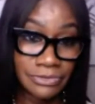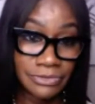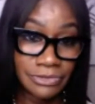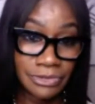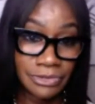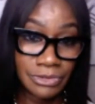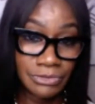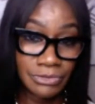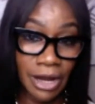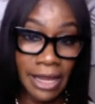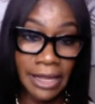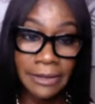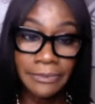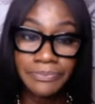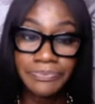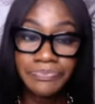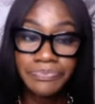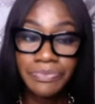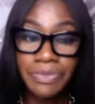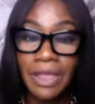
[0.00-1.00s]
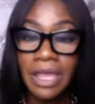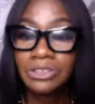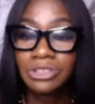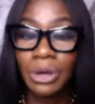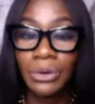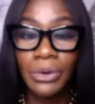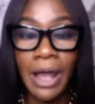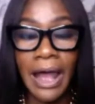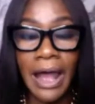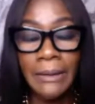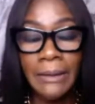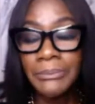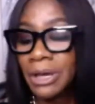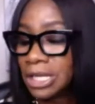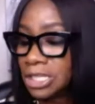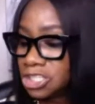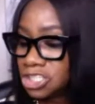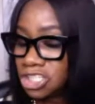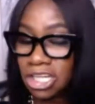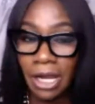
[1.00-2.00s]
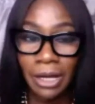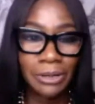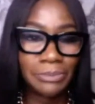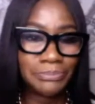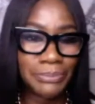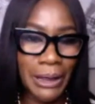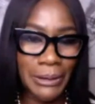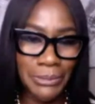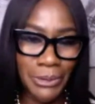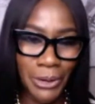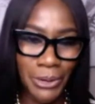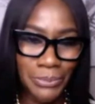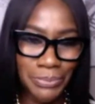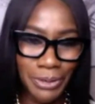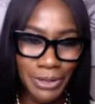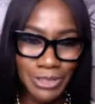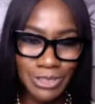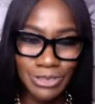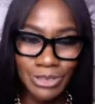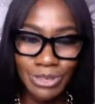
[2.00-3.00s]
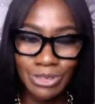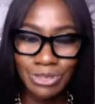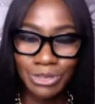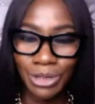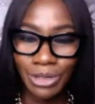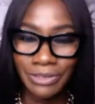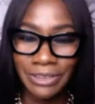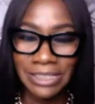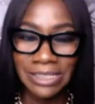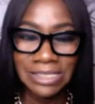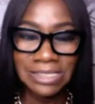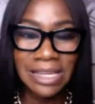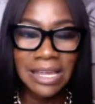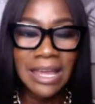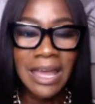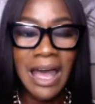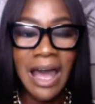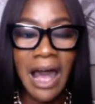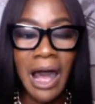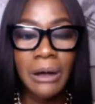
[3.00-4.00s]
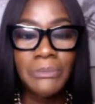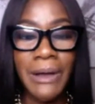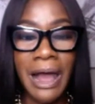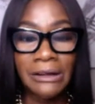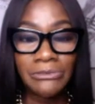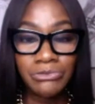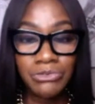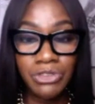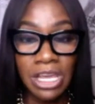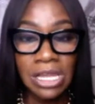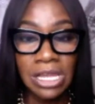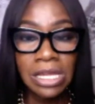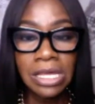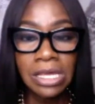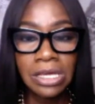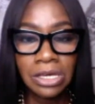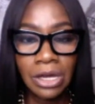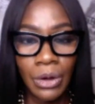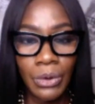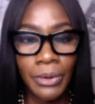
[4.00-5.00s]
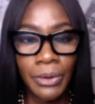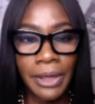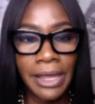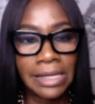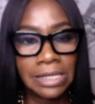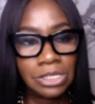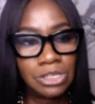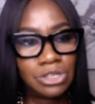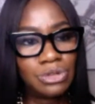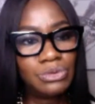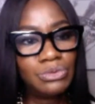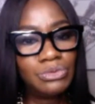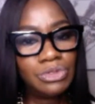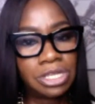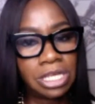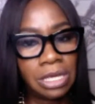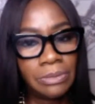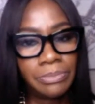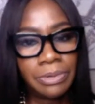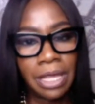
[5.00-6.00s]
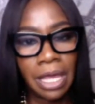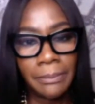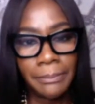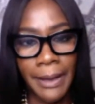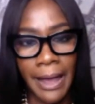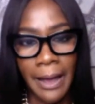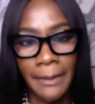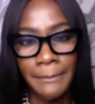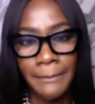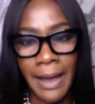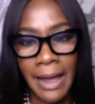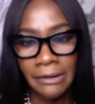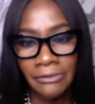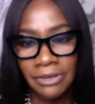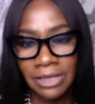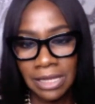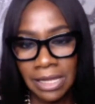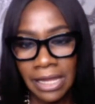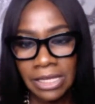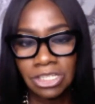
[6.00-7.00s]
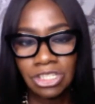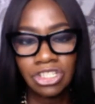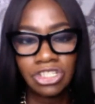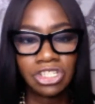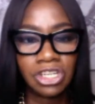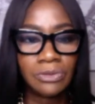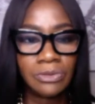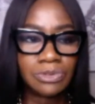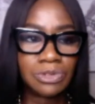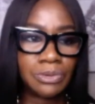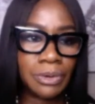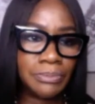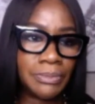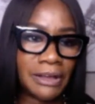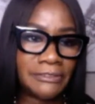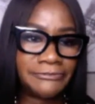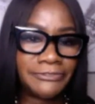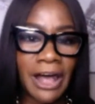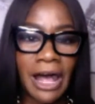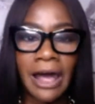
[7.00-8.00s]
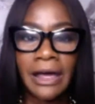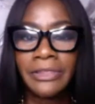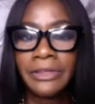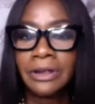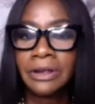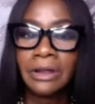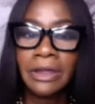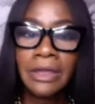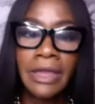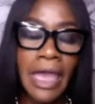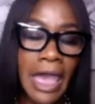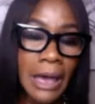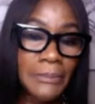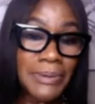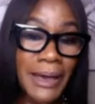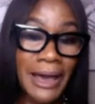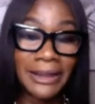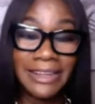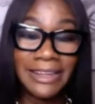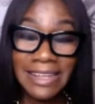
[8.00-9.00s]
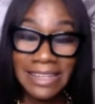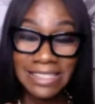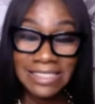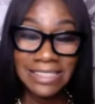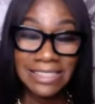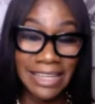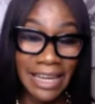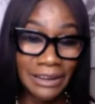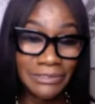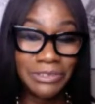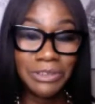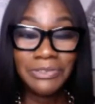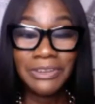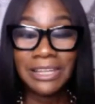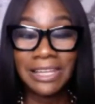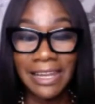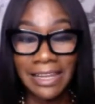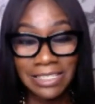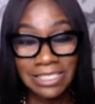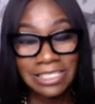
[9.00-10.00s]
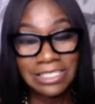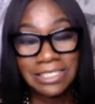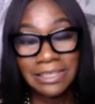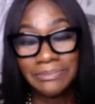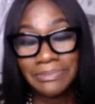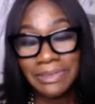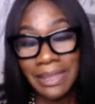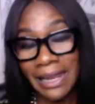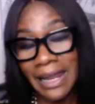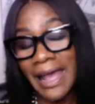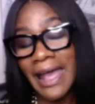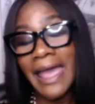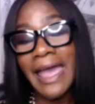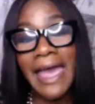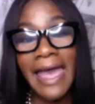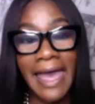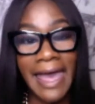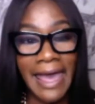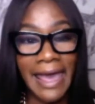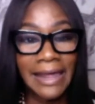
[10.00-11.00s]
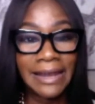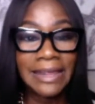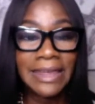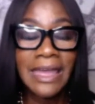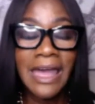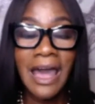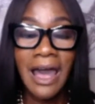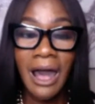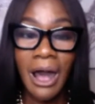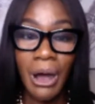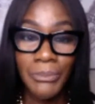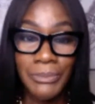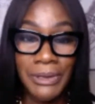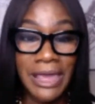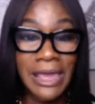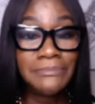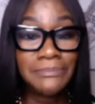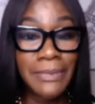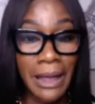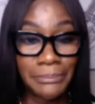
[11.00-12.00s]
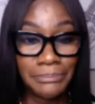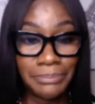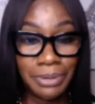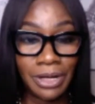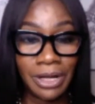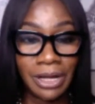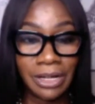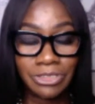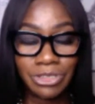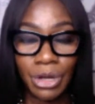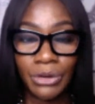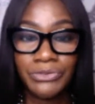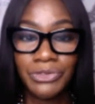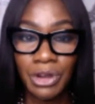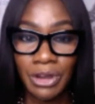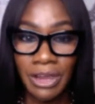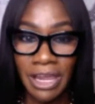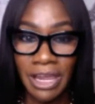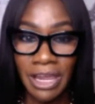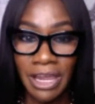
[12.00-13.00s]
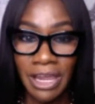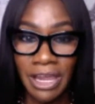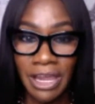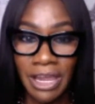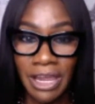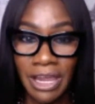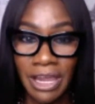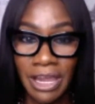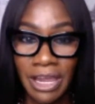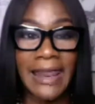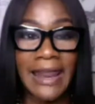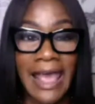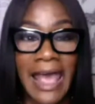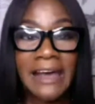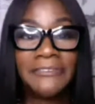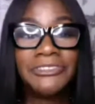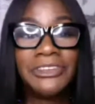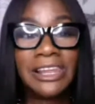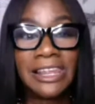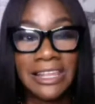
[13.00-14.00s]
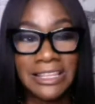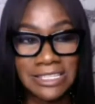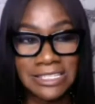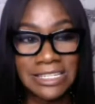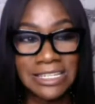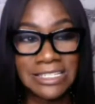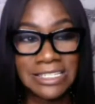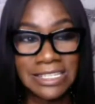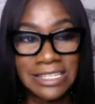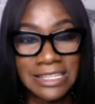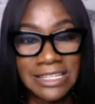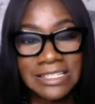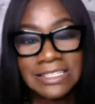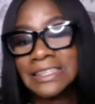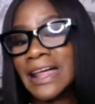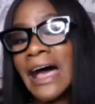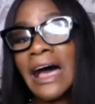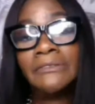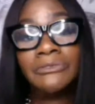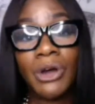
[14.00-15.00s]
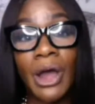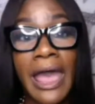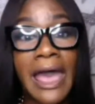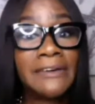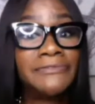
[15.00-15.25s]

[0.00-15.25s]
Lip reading: right? So I'm going to share my own personal stories. I really go into deeply about my relationships with my father, about each and every relationship that I had in my book. So if you're interested in that, after listening to this live or